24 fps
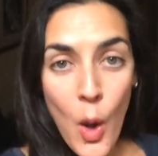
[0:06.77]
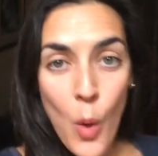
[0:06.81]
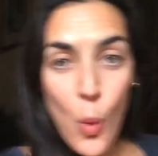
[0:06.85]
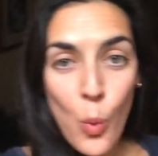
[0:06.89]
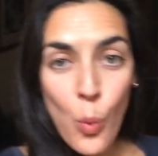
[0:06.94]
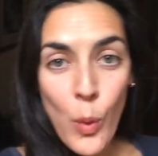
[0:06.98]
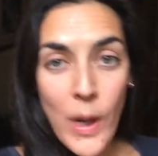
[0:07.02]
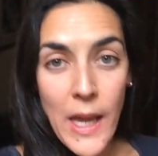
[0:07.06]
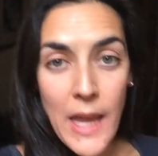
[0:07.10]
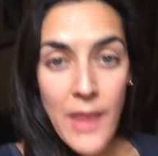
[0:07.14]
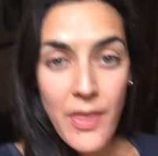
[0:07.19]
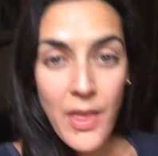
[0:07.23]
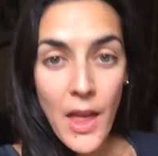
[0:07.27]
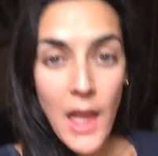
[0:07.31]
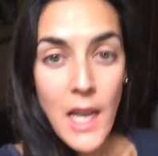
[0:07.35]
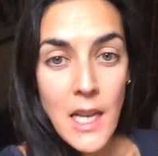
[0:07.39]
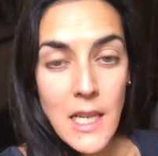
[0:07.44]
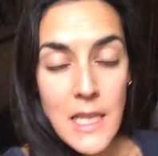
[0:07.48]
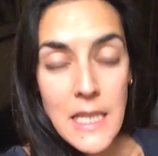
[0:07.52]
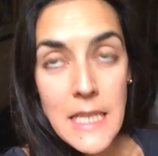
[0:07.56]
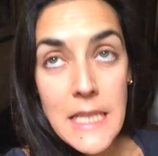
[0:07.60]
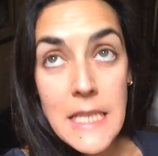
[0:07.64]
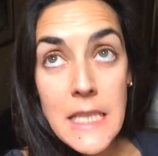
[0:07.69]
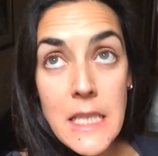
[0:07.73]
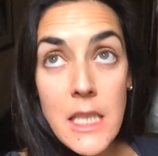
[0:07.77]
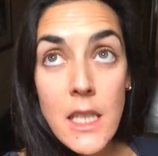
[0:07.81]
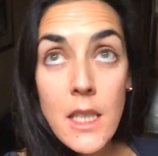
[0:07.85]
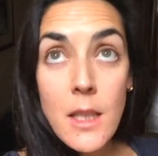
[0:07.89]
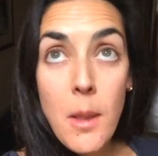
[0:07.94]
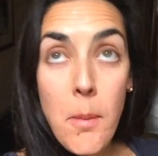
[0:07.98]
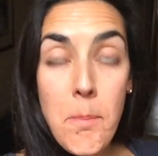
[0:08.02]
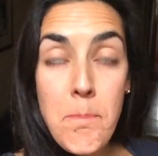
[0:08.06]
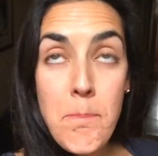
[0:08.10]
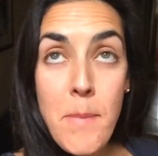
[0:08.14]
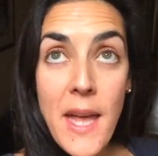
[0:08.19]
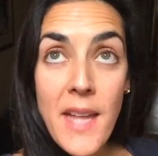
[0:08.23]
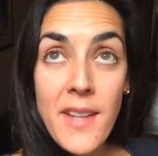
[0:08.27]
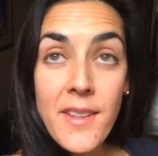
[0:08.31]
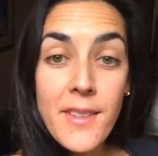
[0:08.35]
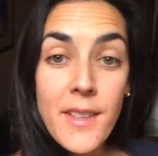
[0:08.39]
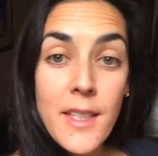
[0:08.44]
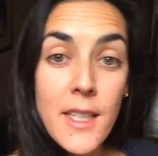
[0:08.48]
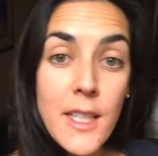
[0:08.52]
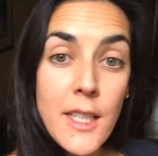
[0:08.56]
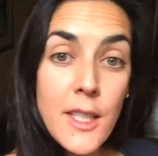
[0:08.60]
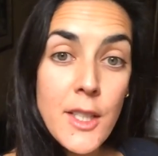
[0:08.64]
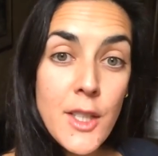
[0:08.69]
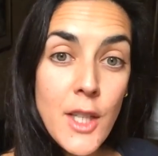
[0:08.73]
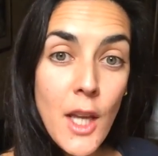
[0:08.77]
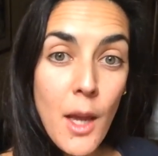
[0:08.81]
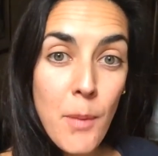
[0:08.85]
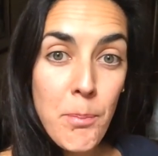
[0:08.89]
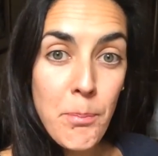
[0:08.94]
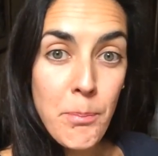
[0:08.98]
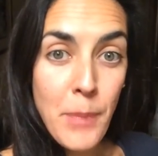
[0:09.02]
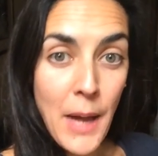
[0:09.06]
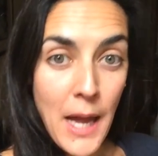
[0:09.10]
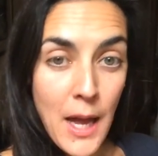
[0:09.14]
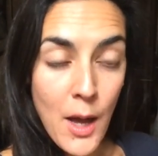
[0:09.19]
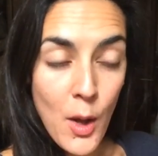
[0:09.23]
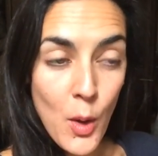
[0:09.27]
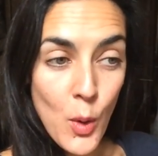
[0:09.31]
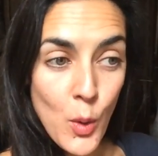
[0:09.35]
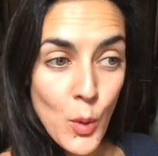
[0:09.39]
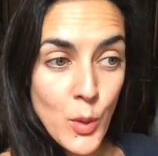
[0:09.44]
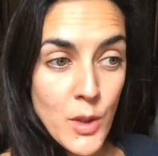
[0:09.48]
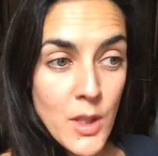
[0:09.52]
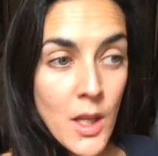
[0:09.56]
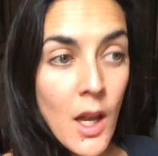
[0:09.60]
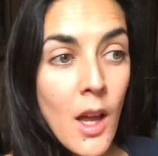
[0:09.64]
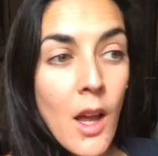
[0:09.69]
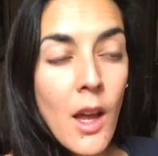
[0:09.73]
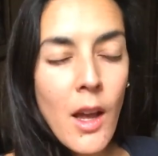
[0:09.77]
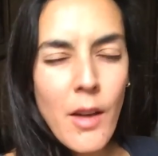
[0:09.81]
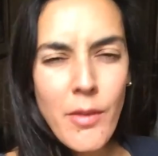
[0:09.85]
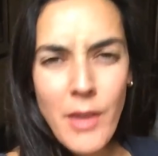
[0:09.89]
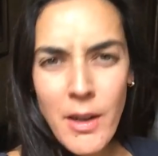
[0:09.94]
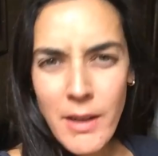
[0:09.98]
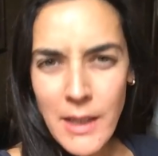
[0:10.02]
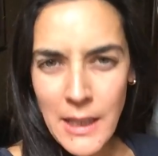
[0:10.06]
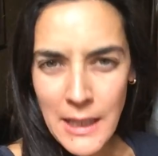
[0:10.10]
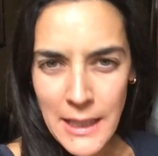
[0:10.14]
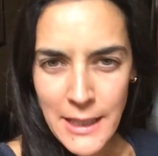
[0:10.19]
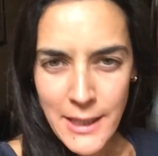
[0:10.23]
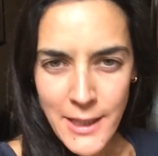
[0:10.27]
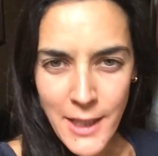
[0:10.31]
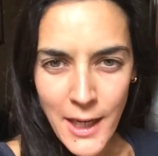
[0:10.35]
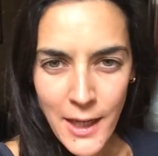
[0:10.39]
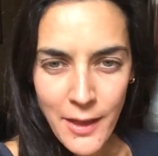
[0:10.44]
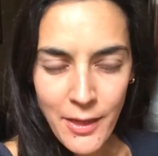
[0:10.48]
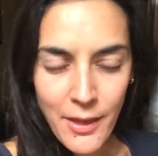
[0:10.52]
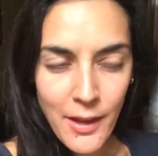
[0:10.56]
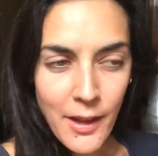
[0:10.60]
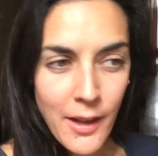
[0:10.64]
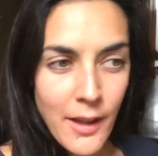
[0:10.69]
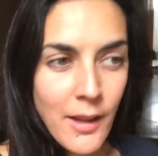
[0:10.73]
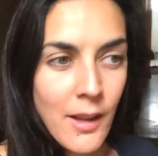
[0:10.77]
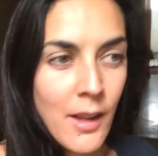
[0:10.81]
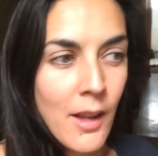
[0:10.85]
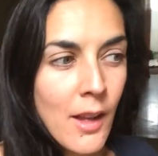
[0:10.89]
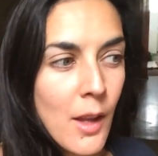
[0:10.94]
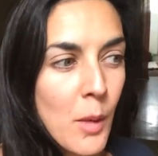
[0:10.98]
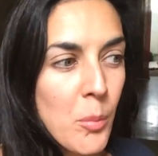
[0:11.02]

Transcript: with a little message about a very cliched thing,